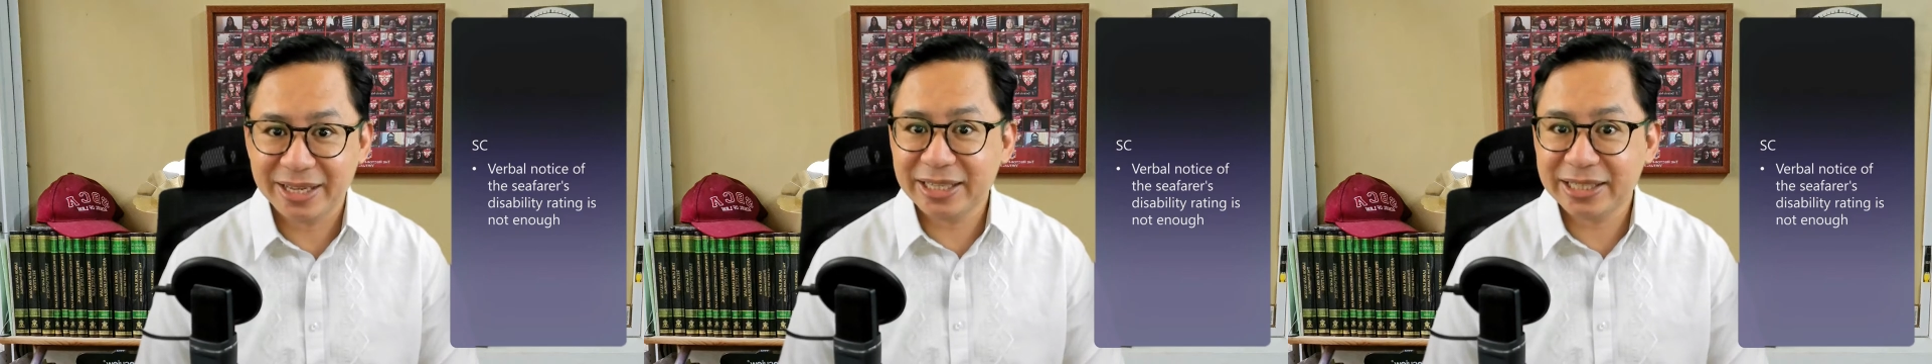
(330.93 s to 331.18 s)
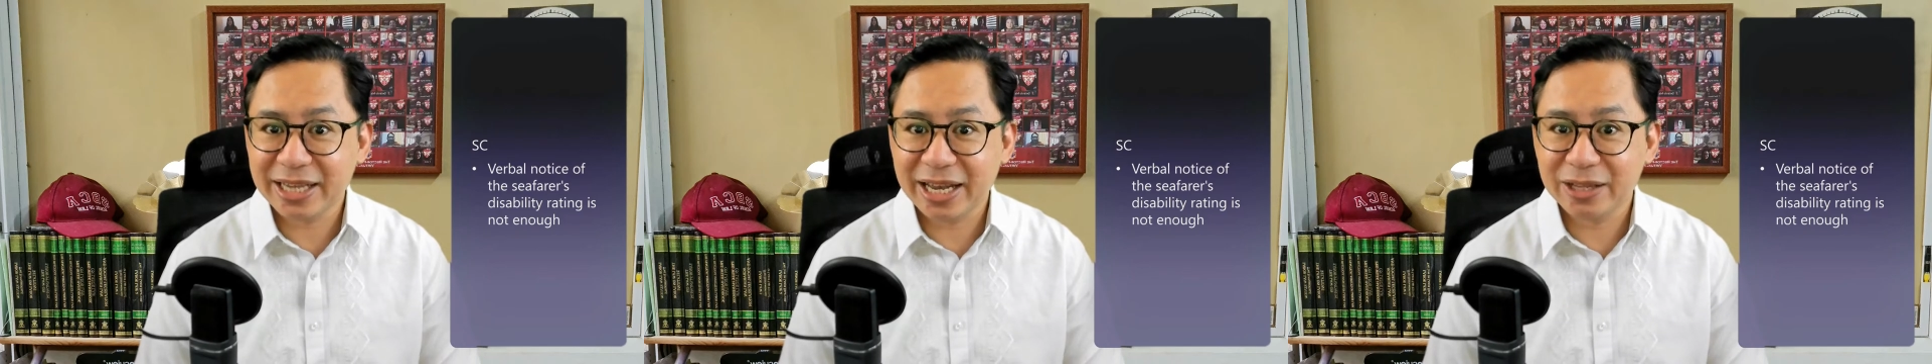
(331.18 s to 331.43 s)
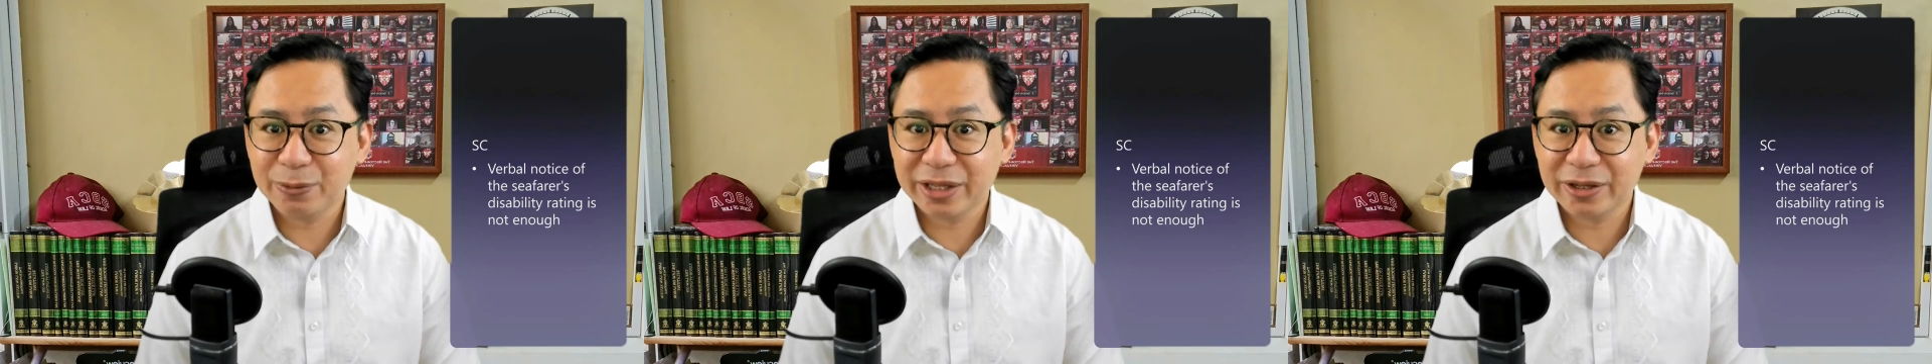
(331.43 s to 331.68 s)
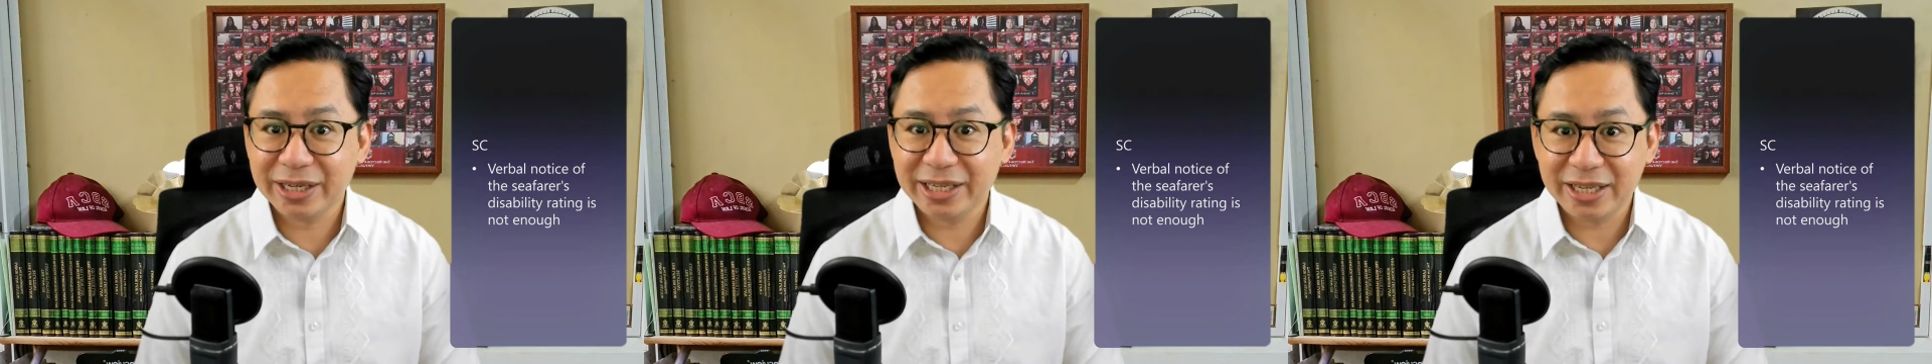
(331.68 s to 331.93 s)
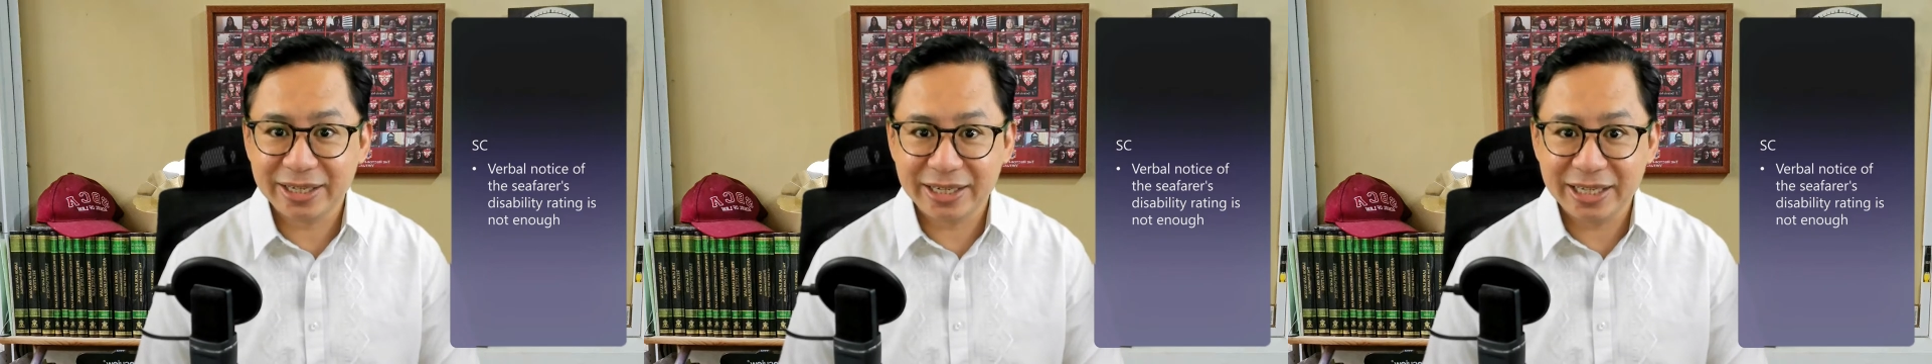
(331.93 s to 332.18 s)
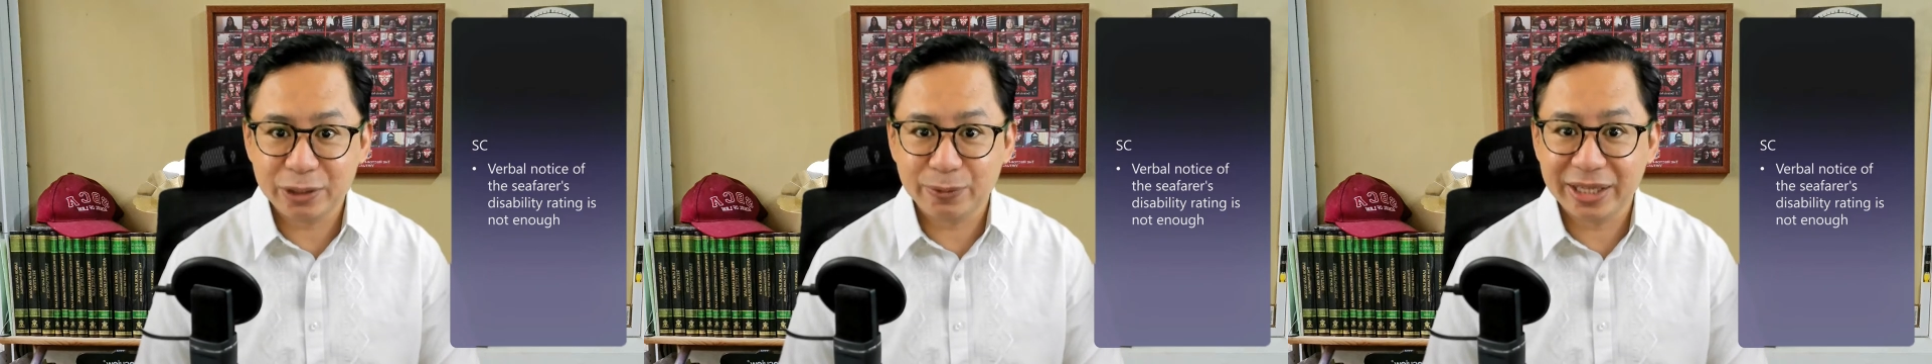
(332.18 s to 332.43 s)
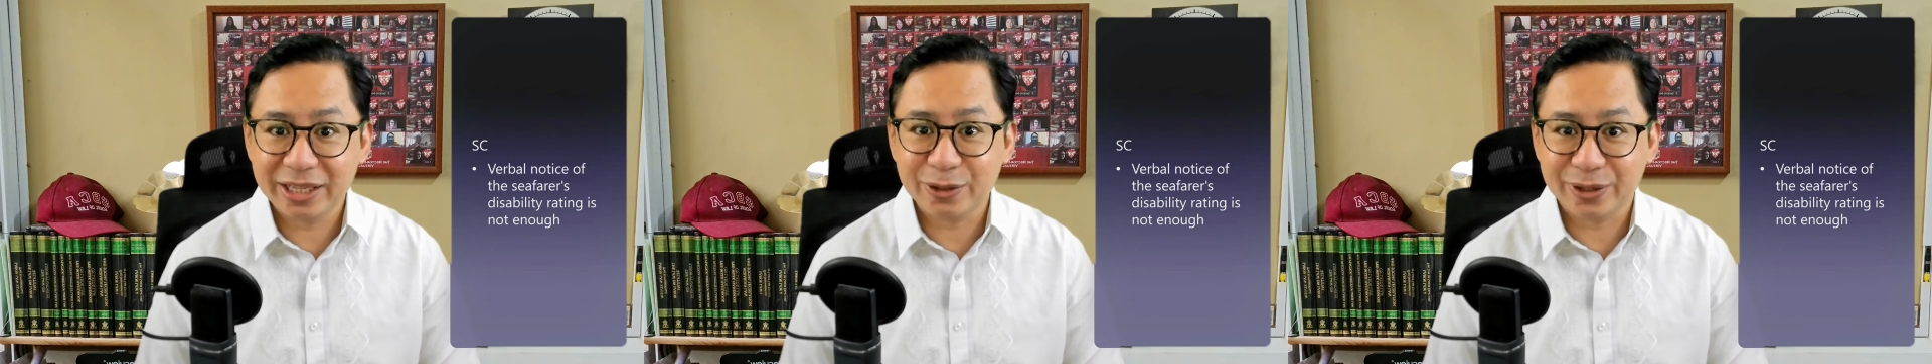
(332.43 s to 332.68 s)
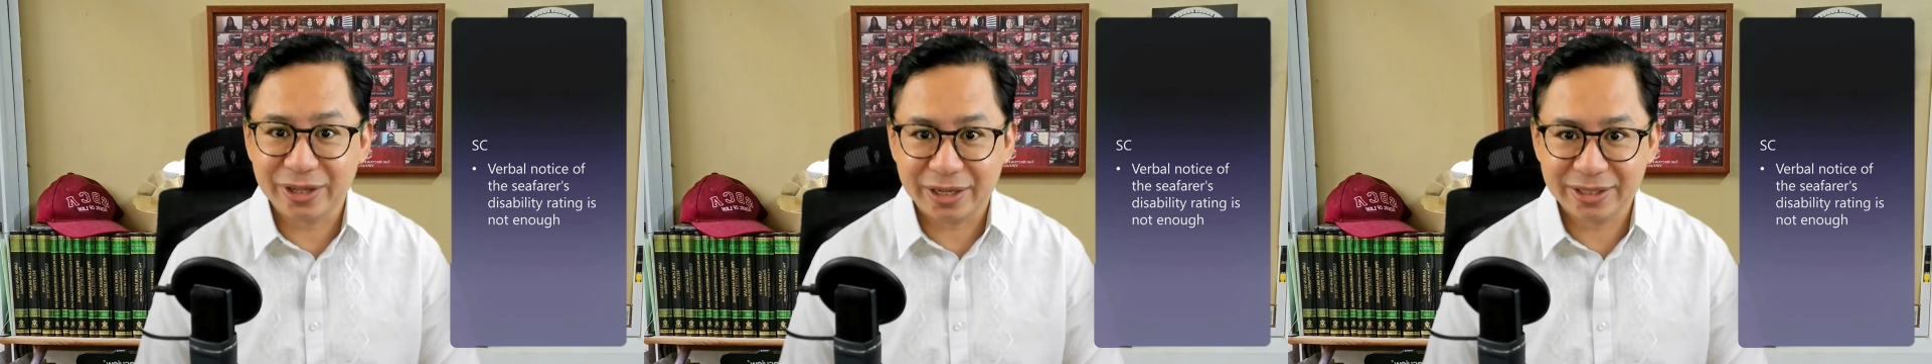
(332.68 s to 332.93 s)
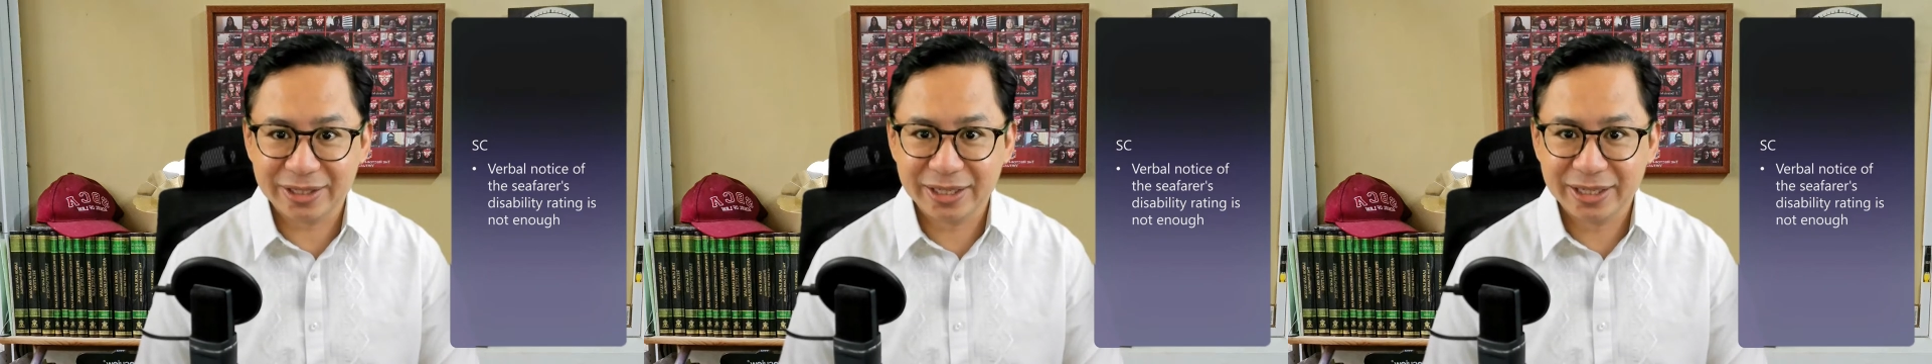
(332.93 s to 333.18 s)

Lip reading: and decide whether he agrees with it or not.